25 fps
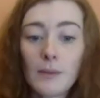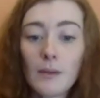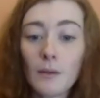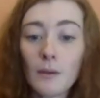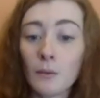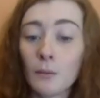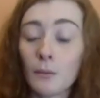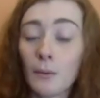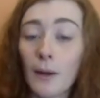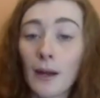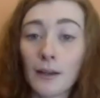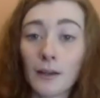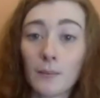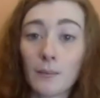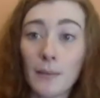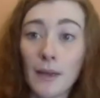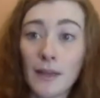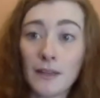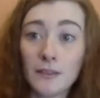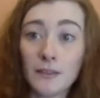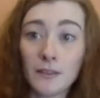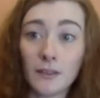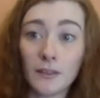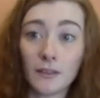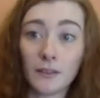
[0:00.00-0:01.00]

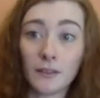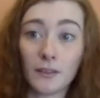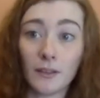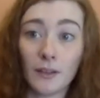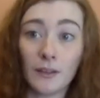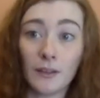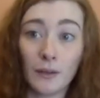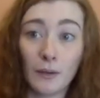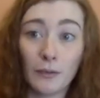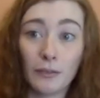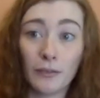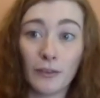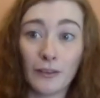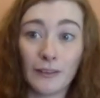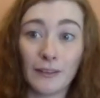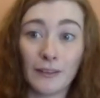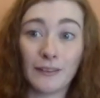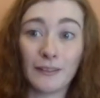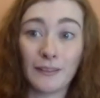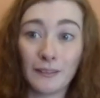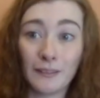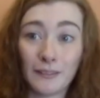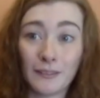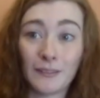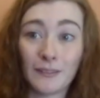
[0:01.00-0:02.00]
recommend it enough. I
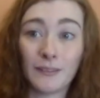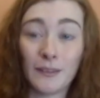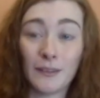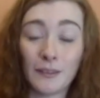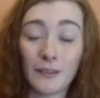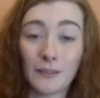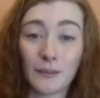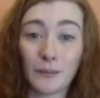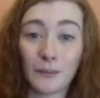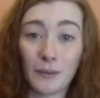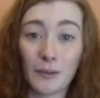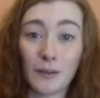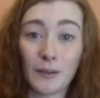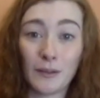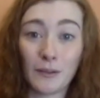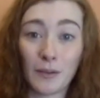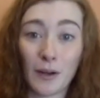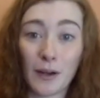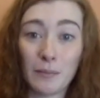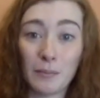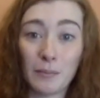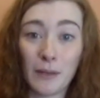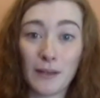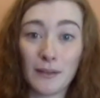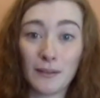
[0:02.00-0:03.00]
think it's a really
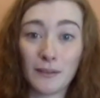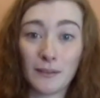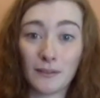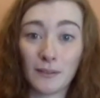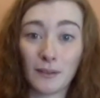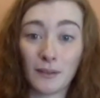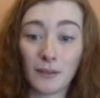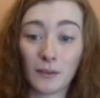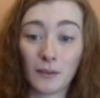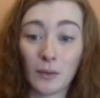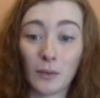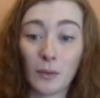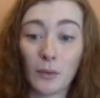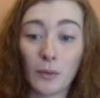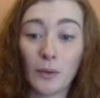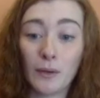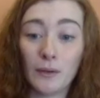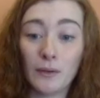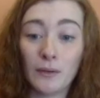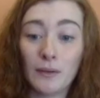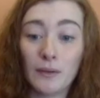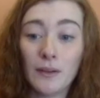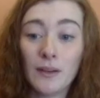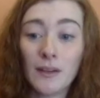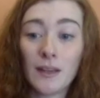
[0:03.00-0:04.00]
great place to go
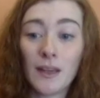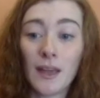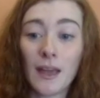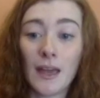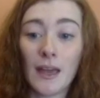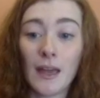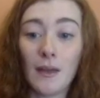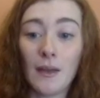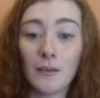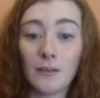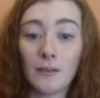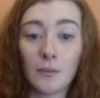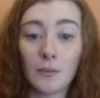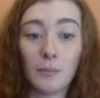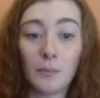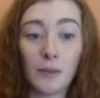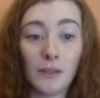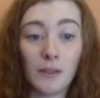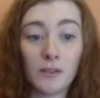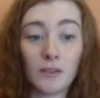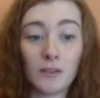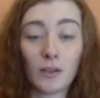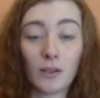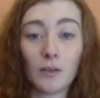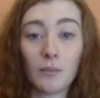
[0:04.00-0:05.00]
and to
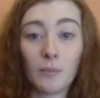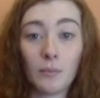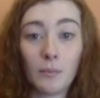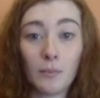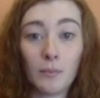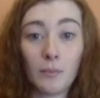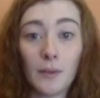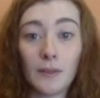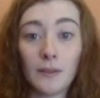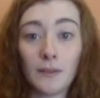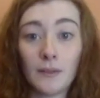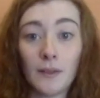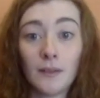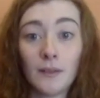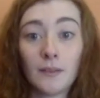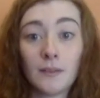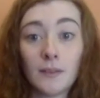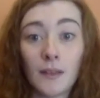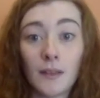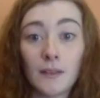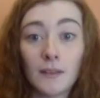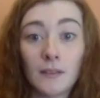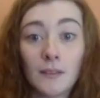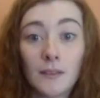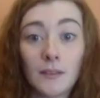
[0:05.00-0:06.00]
build your business,
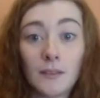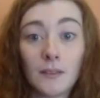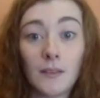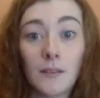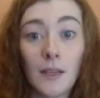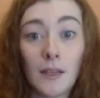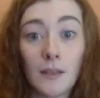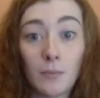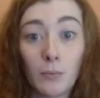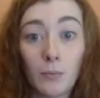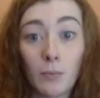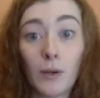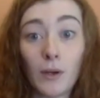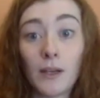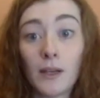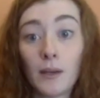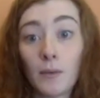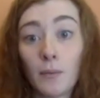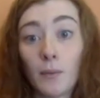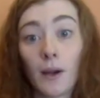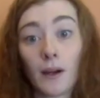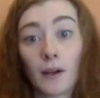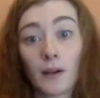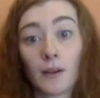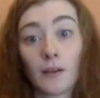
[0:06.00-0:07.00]
and they really
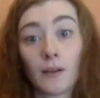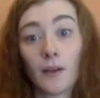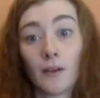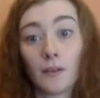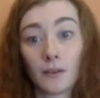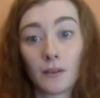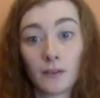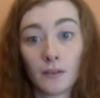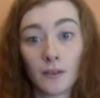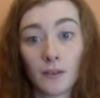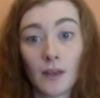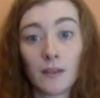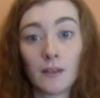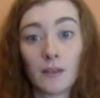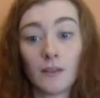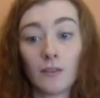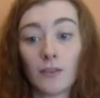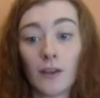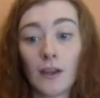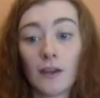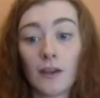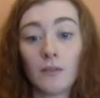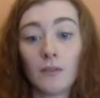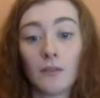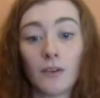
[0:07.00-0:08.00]
work alongside the
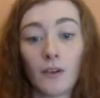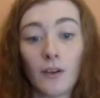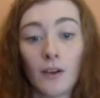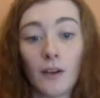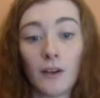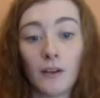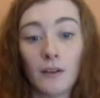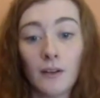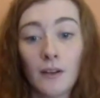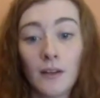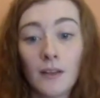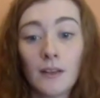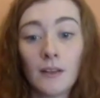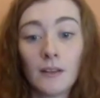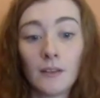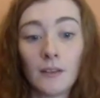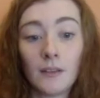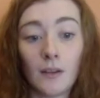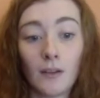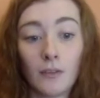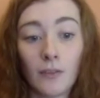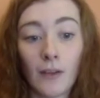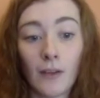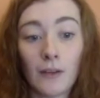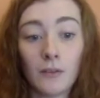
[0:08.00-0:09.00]
founder, and
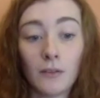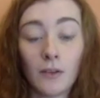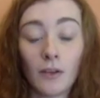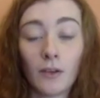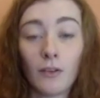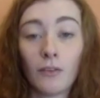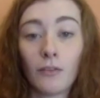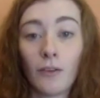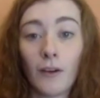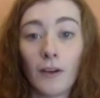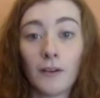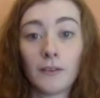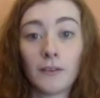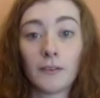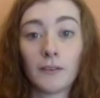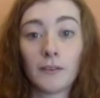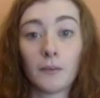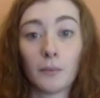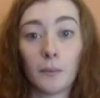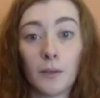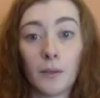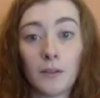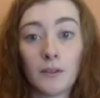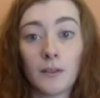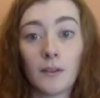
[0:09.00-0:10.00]
they're founder
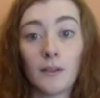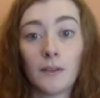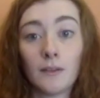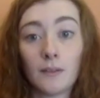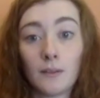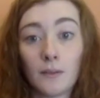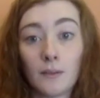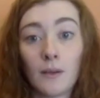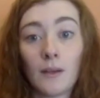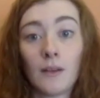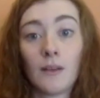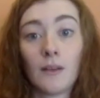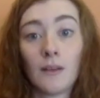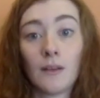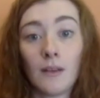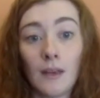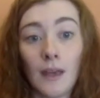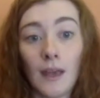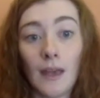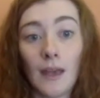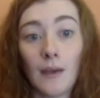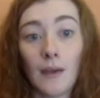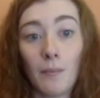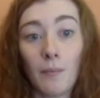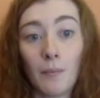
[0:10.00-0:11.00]
first, which is
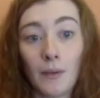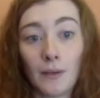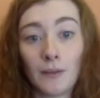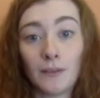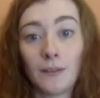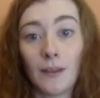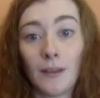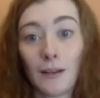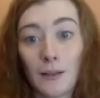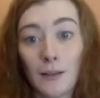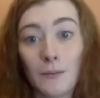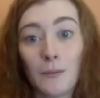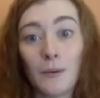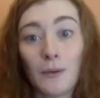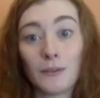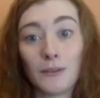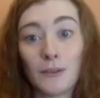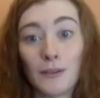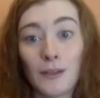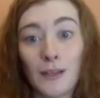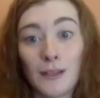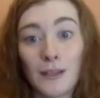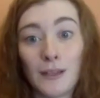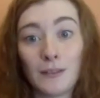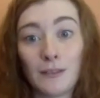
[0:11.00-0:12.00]
exactly what you
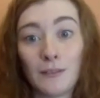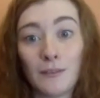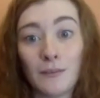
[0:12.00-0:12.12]
need.